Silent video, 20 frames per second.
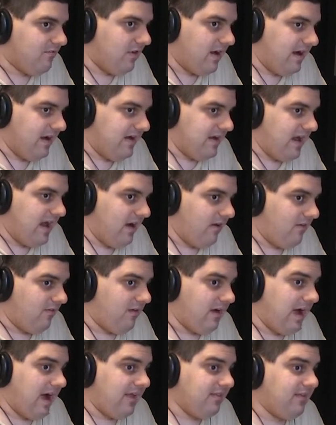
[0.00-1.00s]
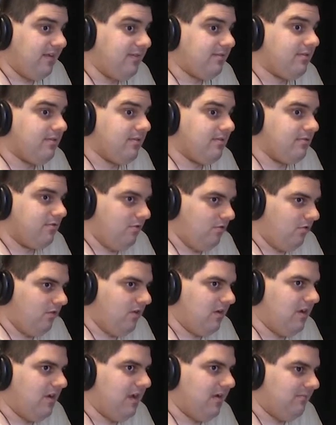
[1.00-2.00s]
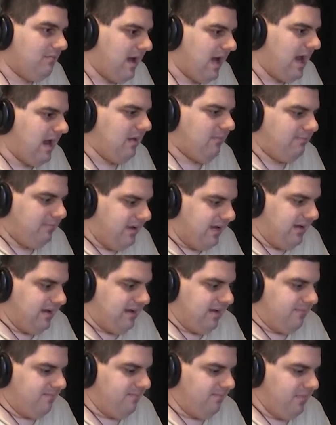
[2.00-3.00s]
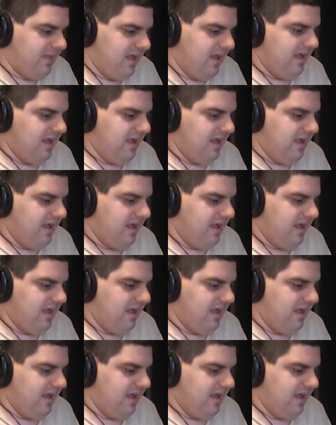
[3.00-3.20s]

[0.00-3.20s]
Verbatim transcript: right now. I think Zazula, in my opinion,